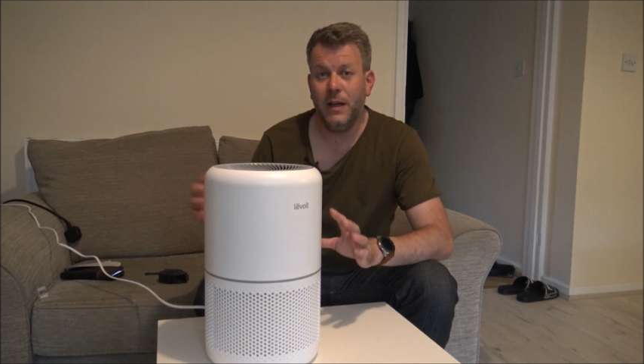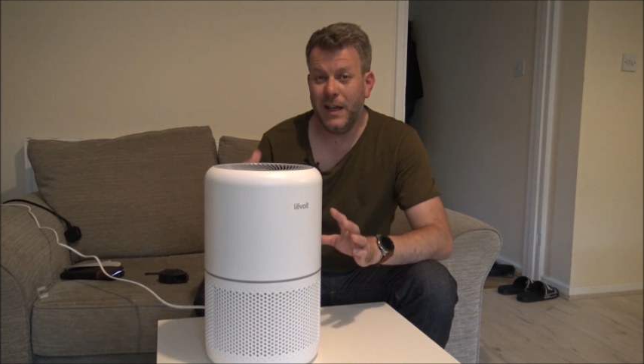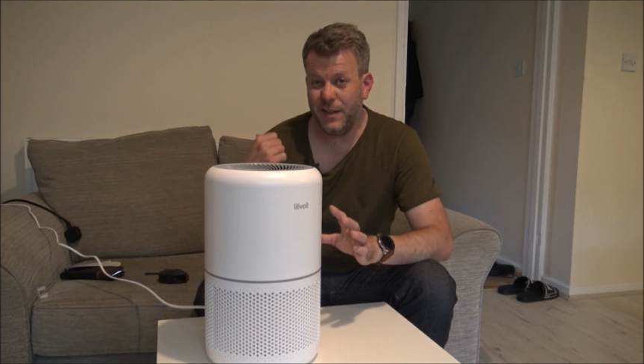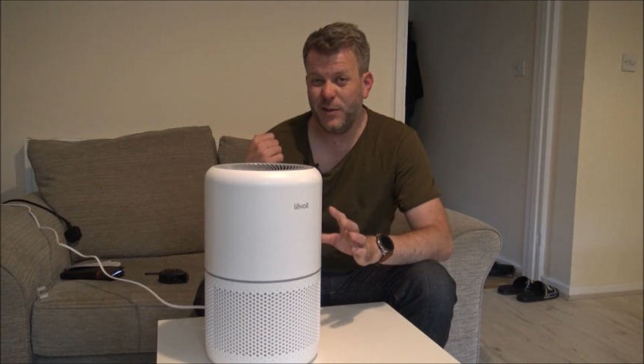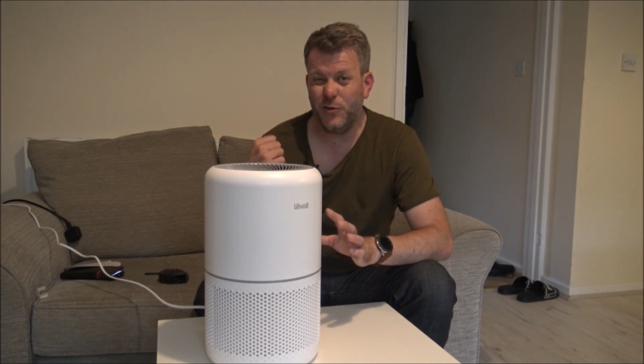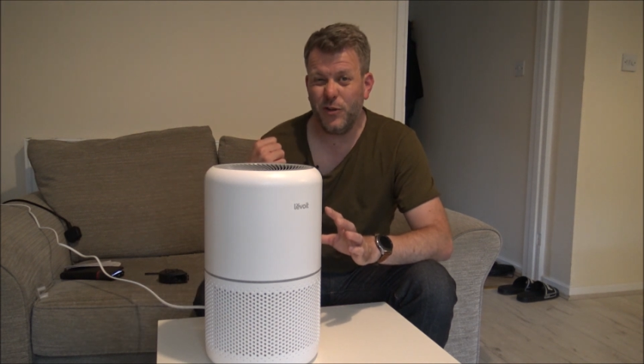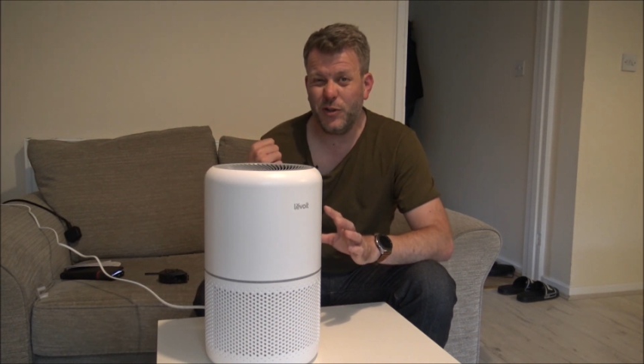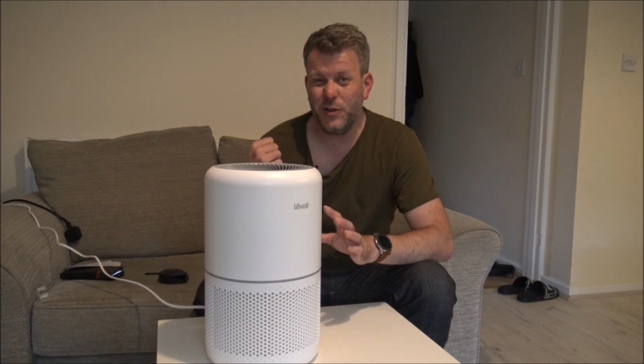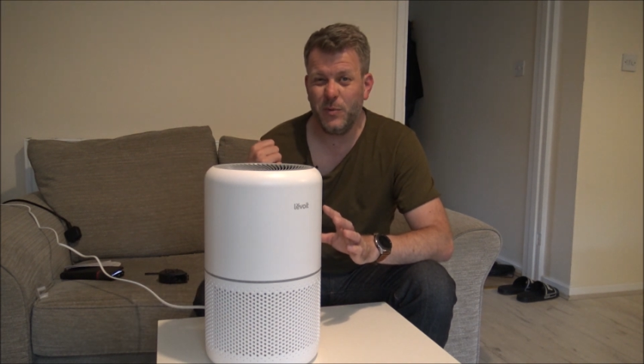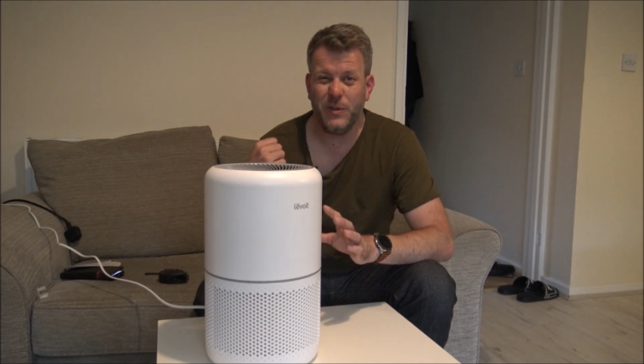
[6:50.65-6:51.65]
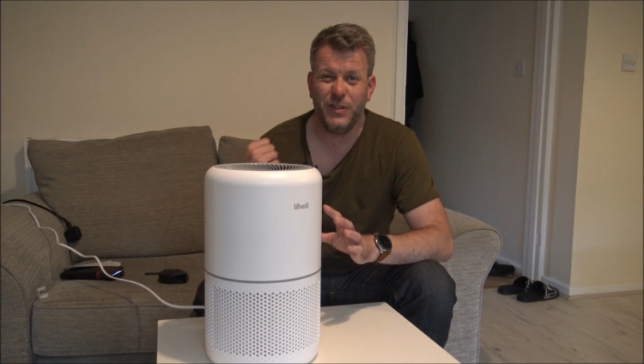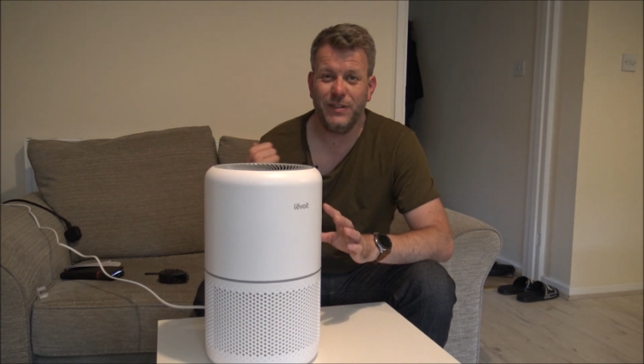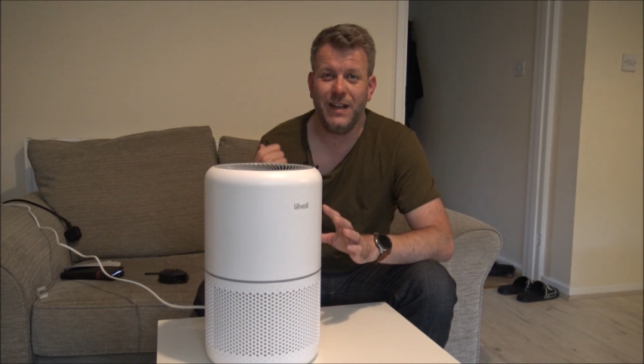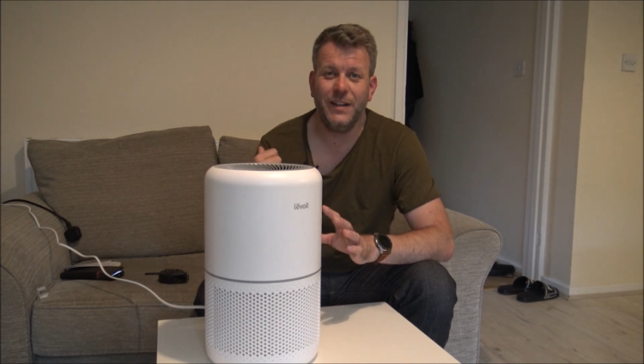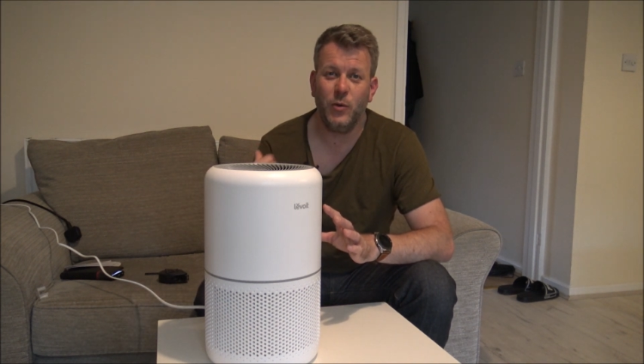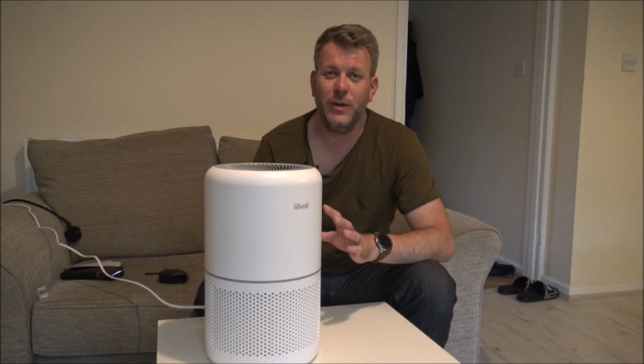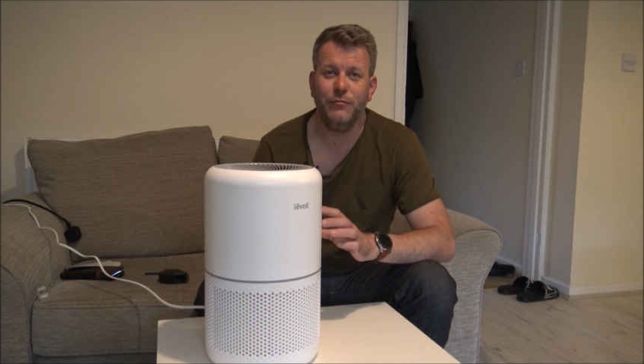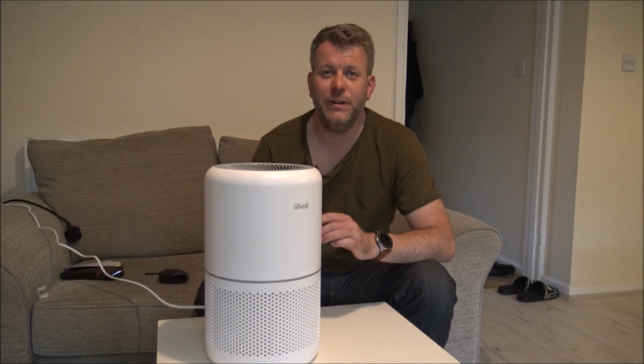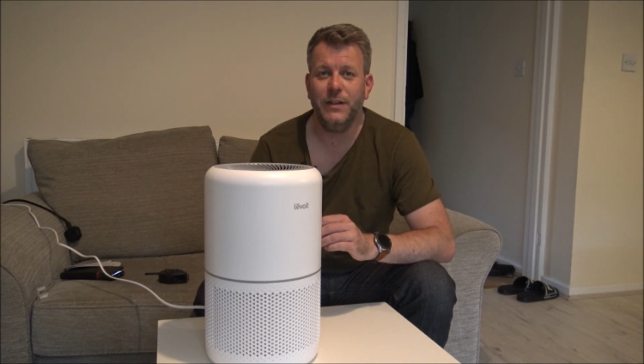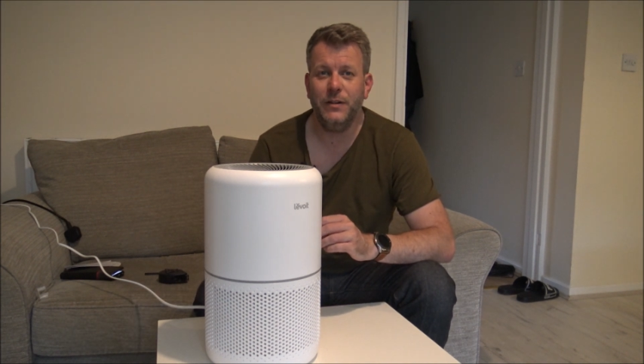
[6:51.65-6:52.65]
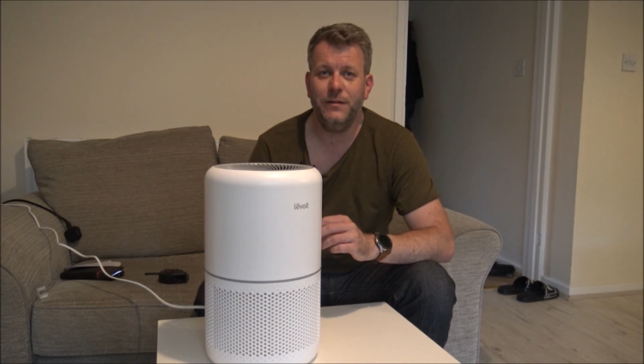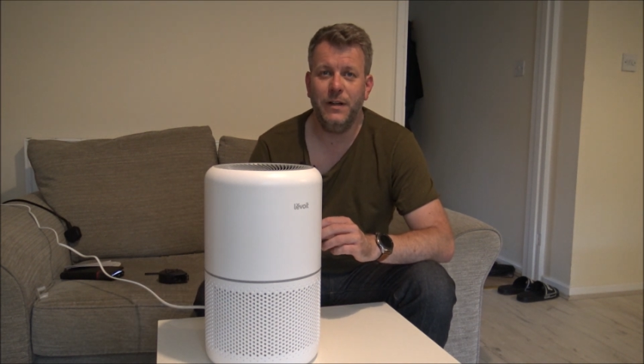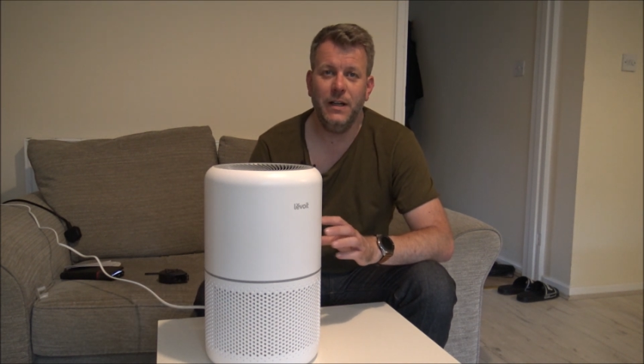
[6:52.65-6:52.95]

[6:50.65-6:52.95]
In the instructions, which I've had a quick read of,